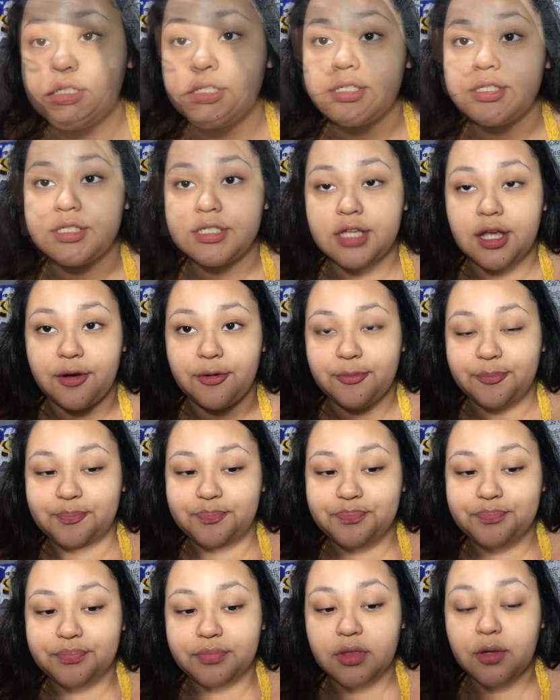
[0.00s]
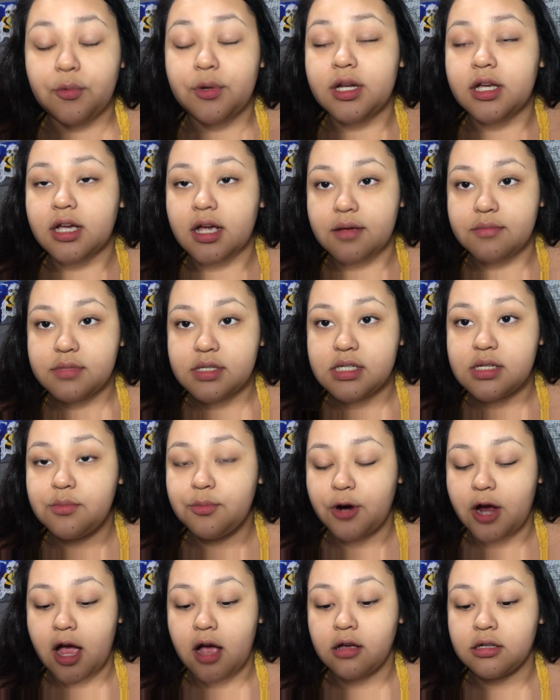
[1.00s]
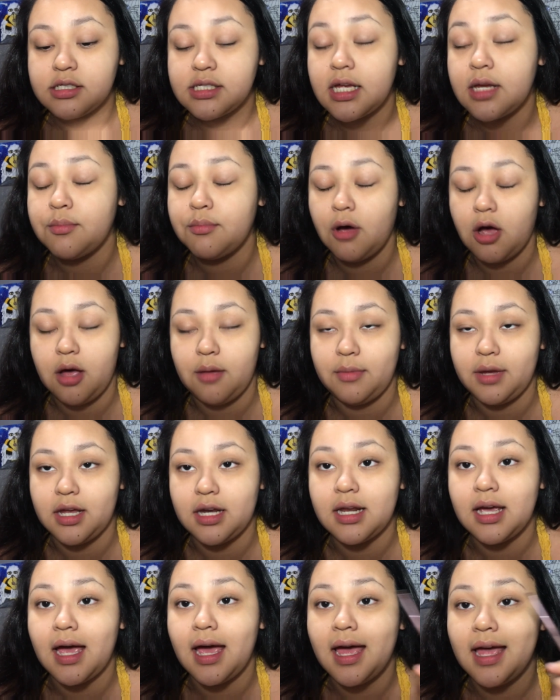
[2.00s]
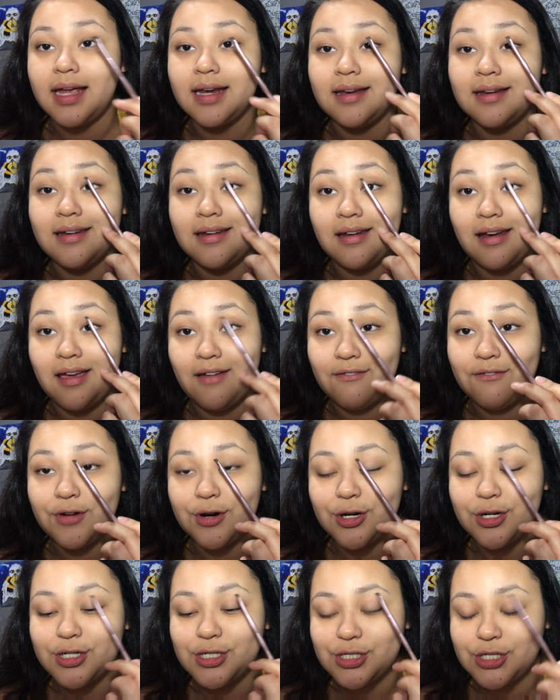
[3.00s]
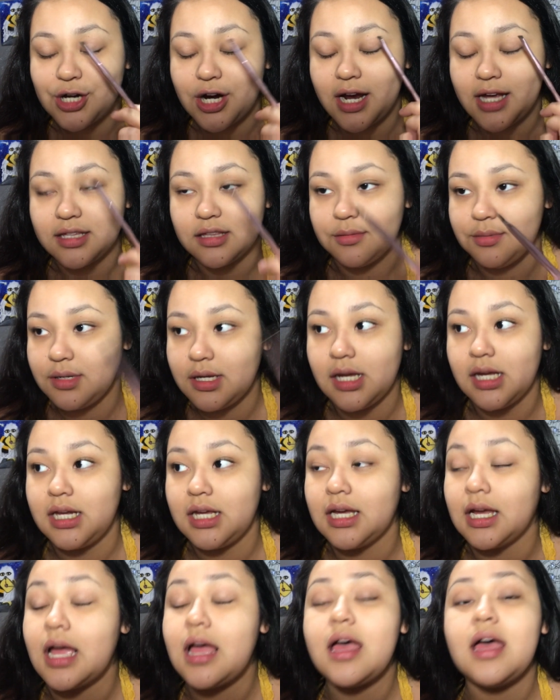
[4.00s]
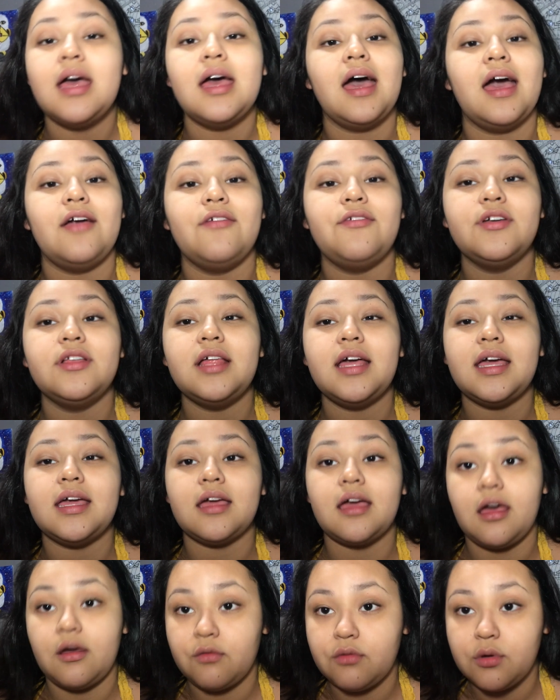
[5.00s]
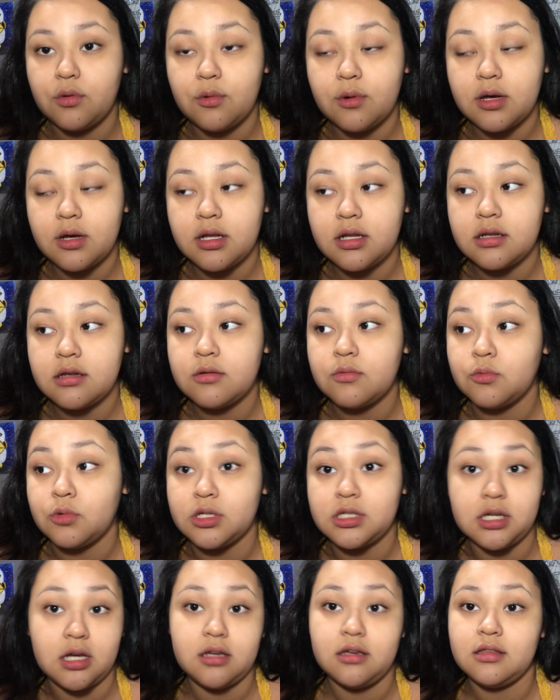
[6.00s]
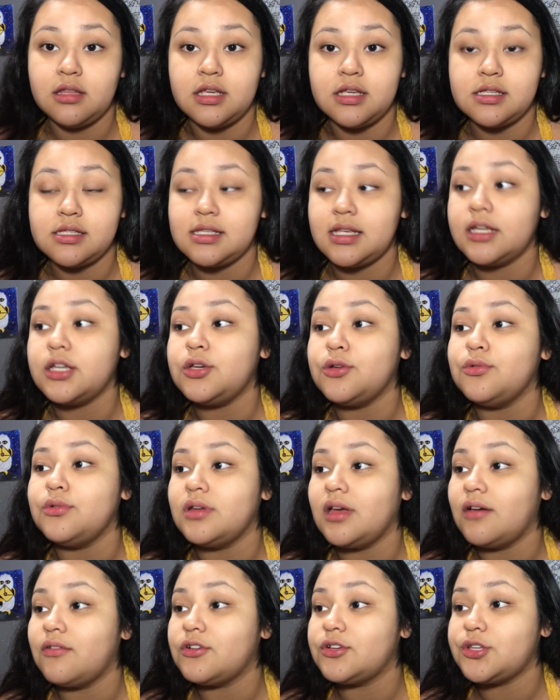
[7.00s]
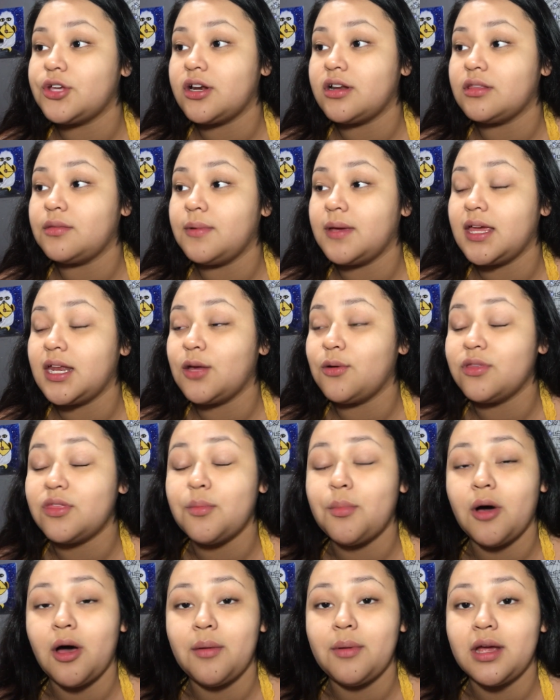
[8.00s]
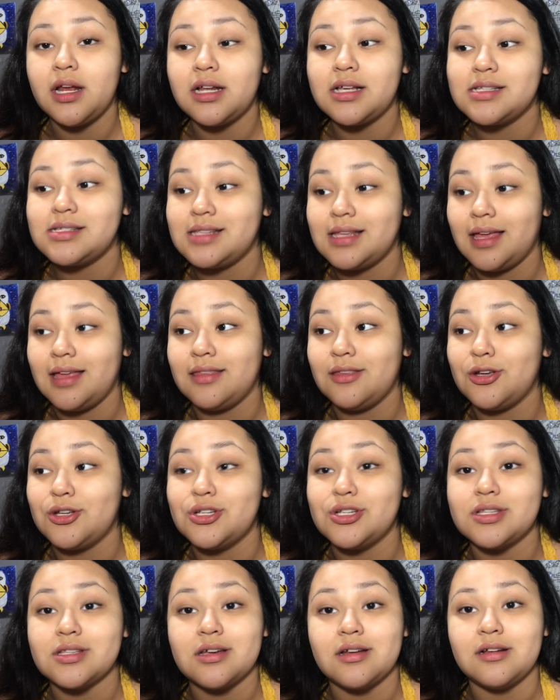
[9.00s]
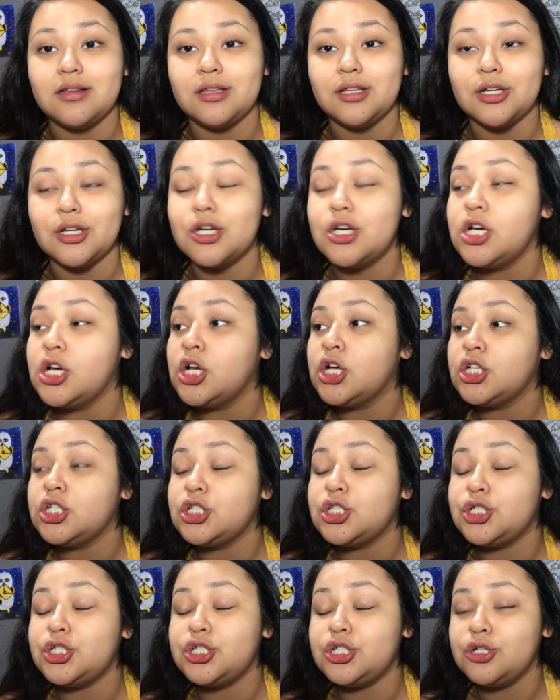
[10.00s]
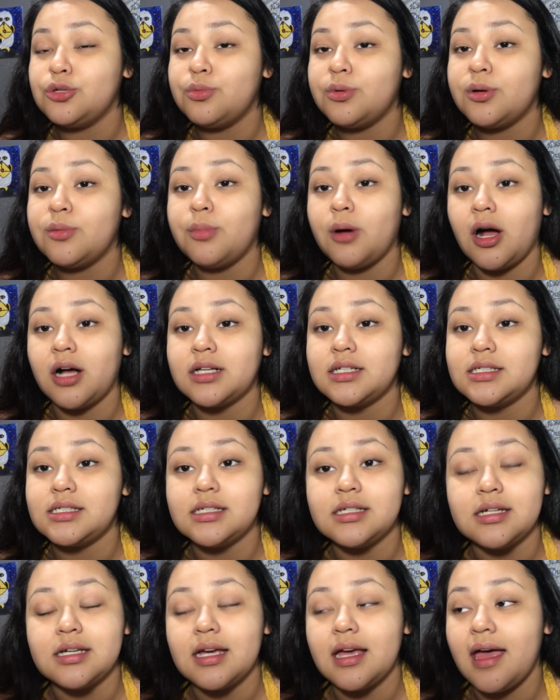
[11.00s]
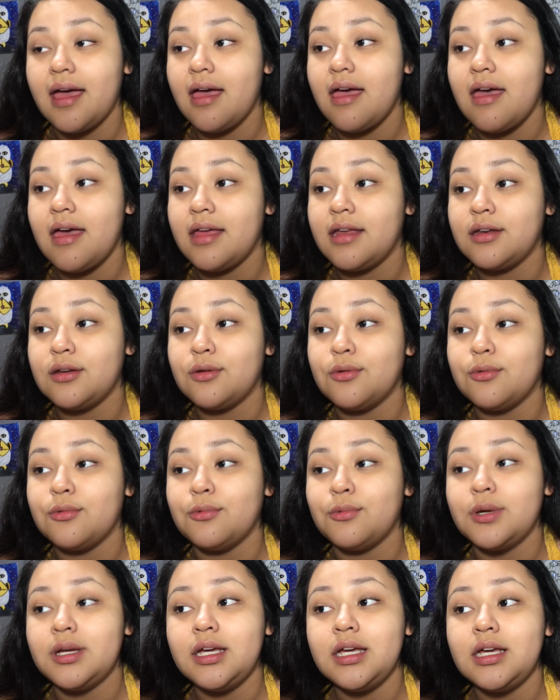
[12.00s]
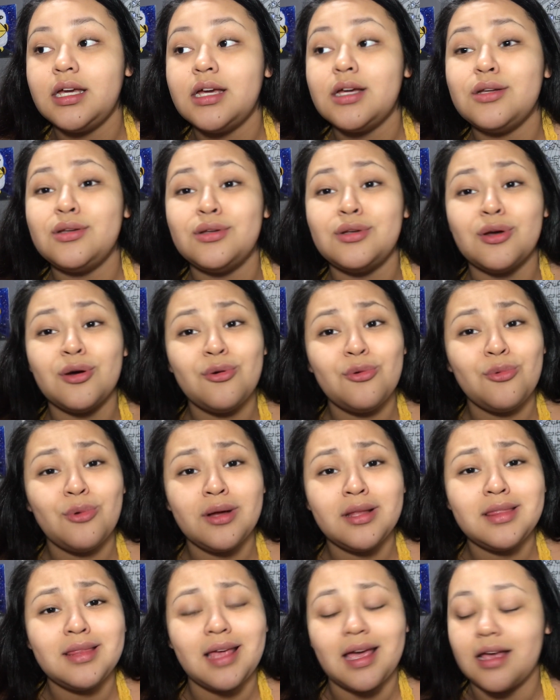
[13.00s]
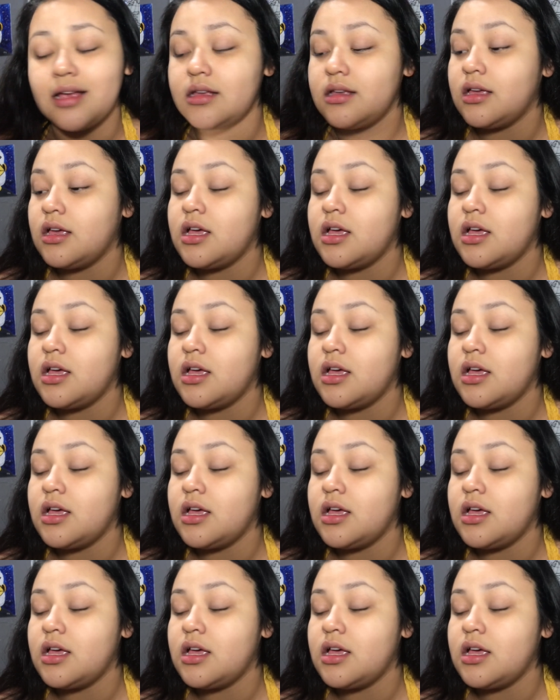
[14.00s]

So when it comes to brows and pomade, I never start at the beginning. I feel like everyone will tell you this, like, you never start at the beginning with a pomade because then they're just gonna look super boxy, and we don't want that.